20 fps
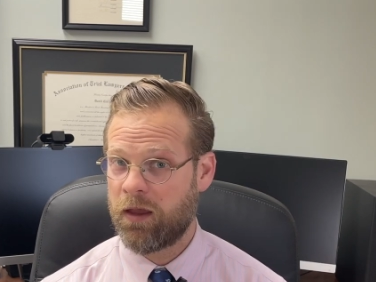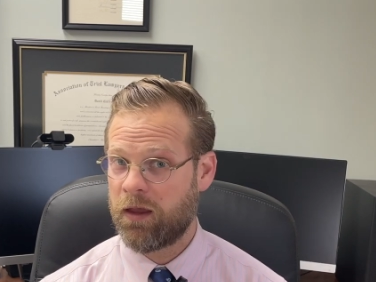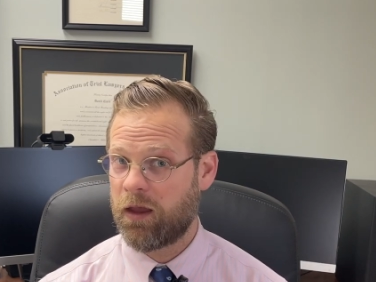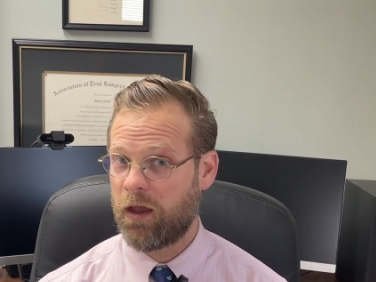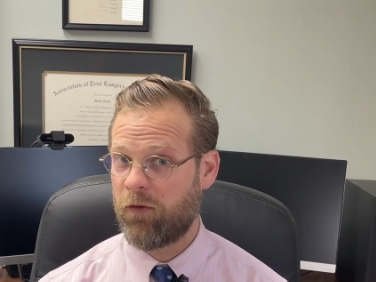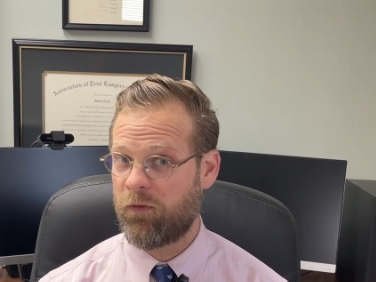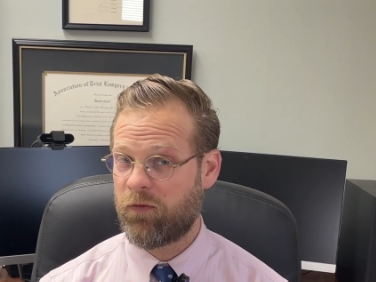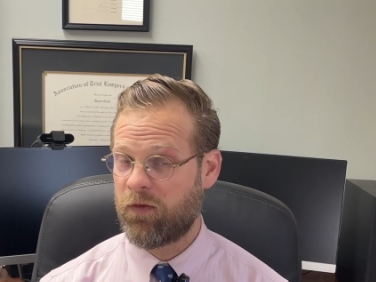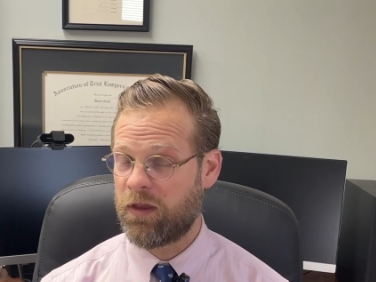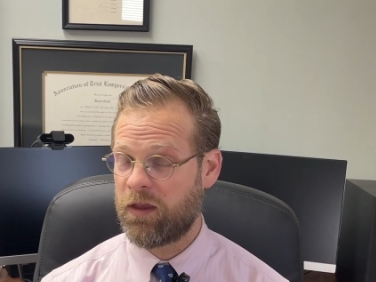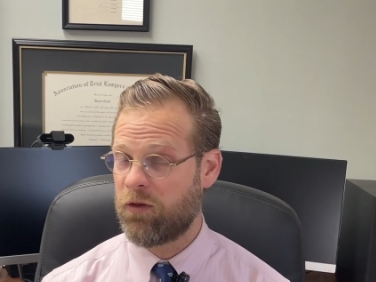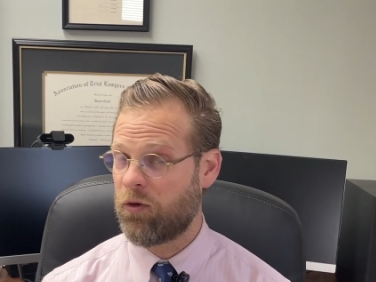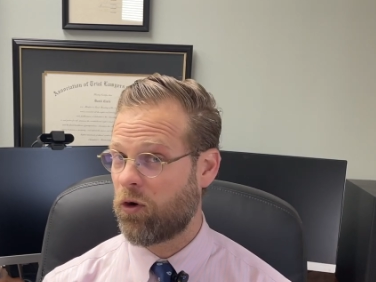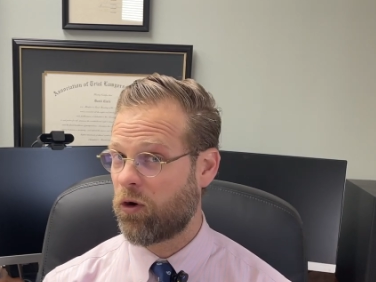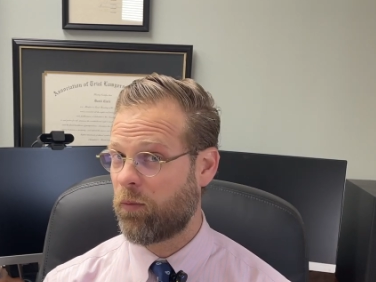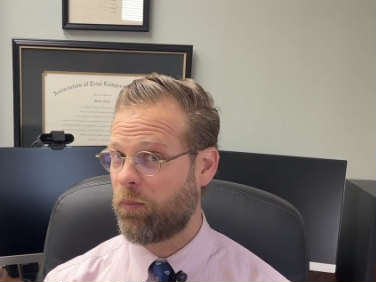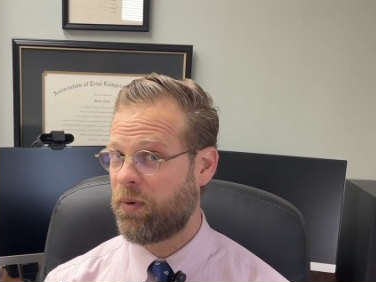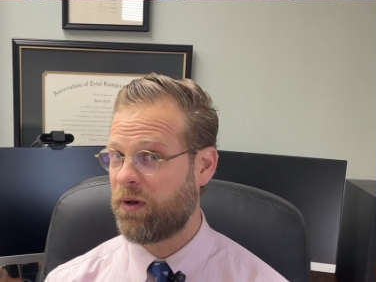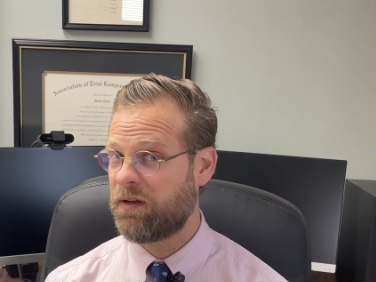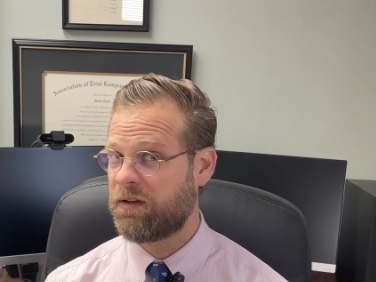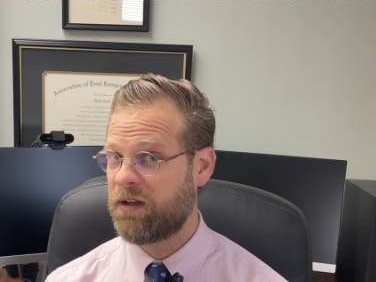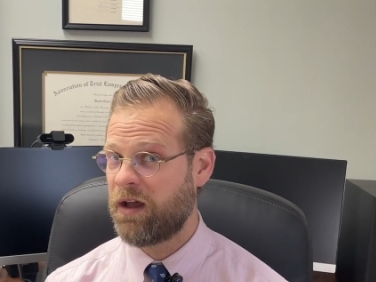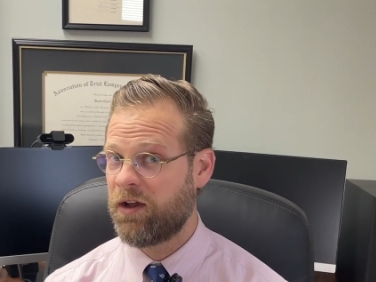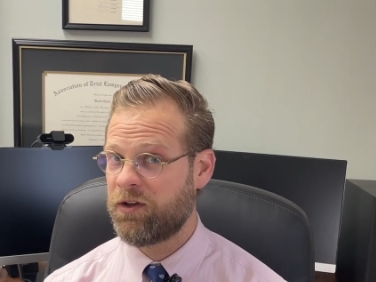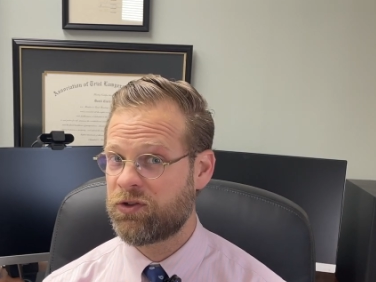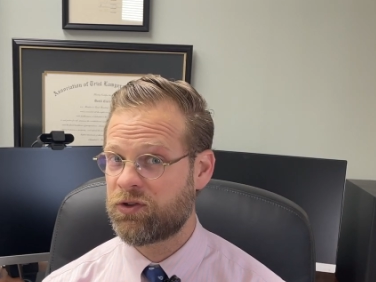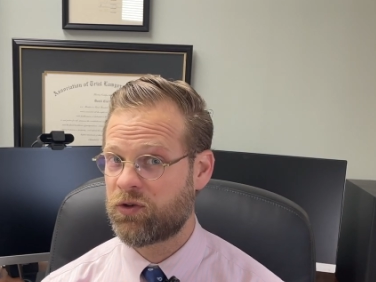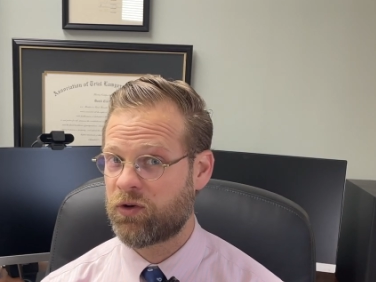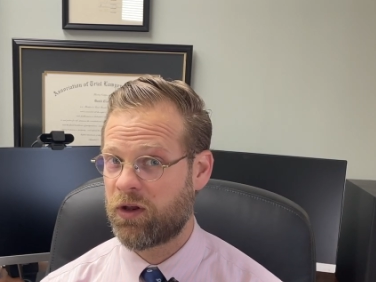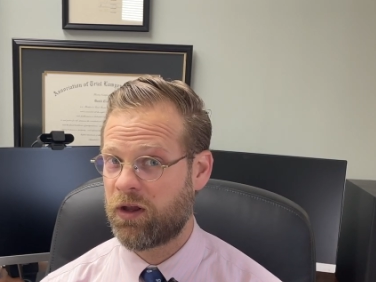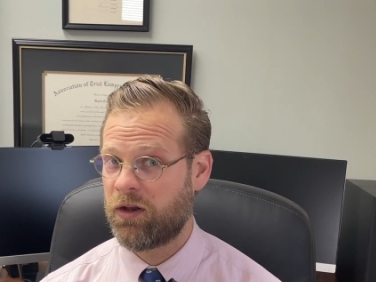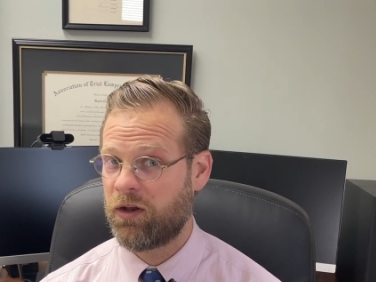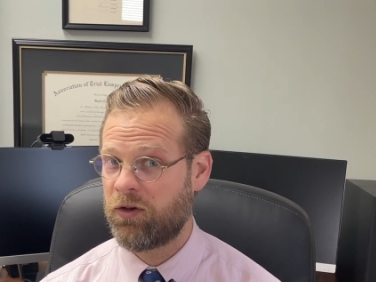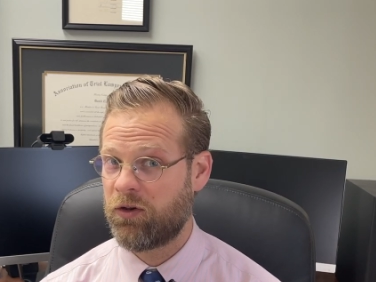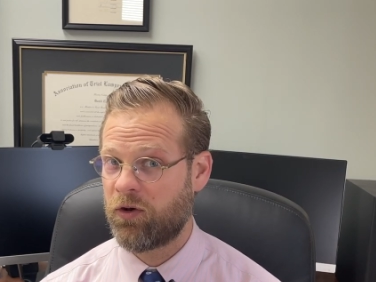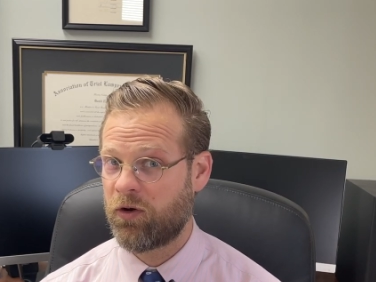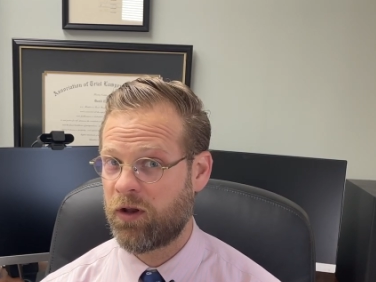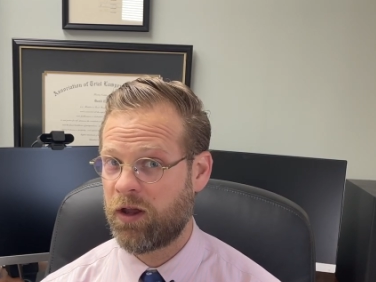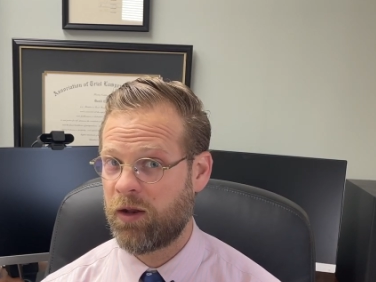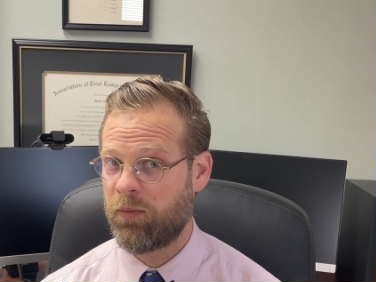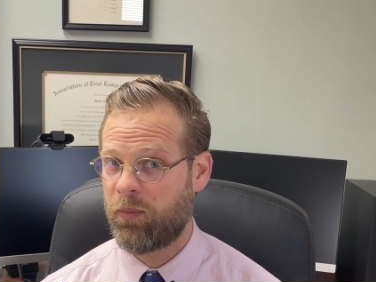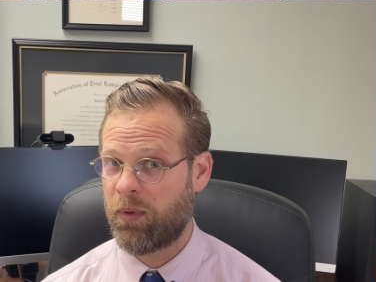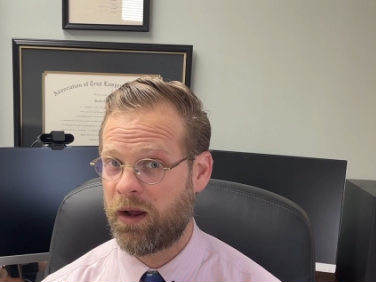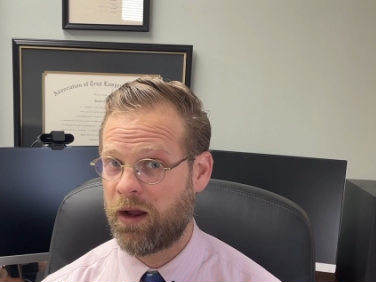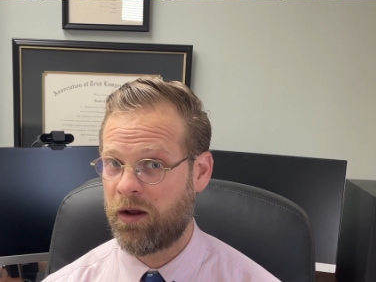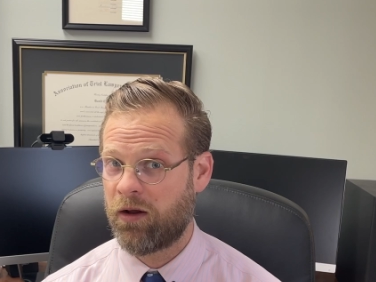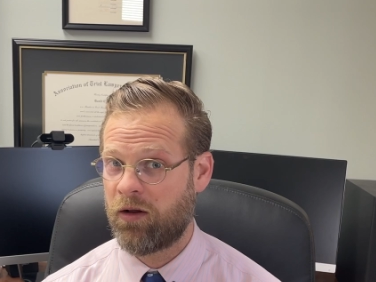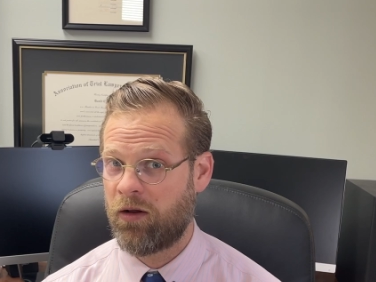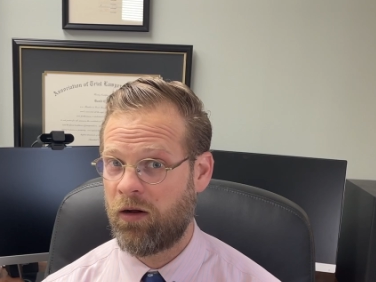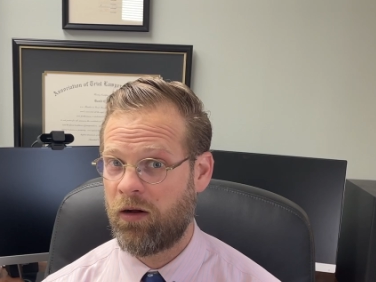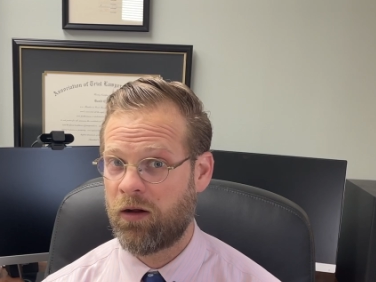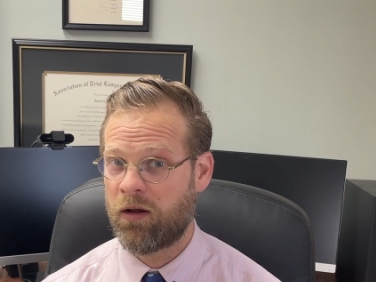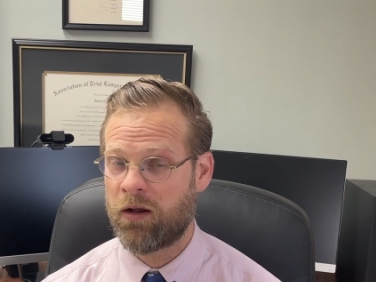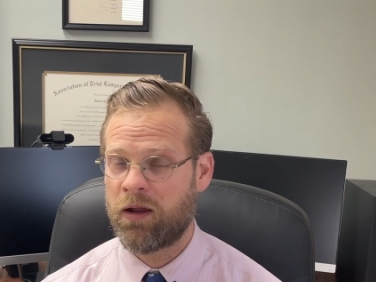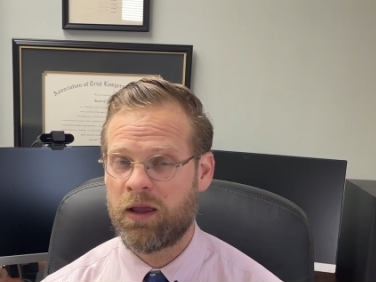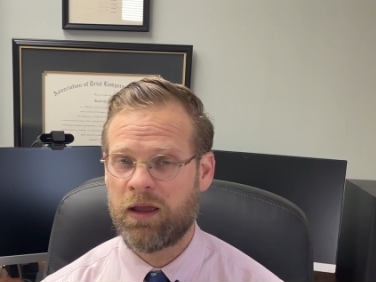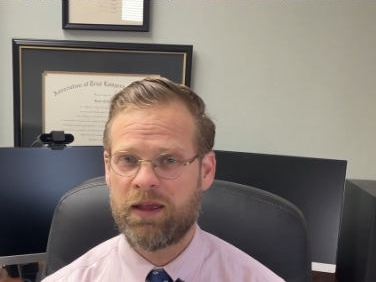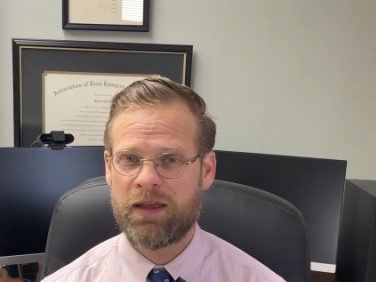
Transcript: If you're a pedestrian and you're hit by a car,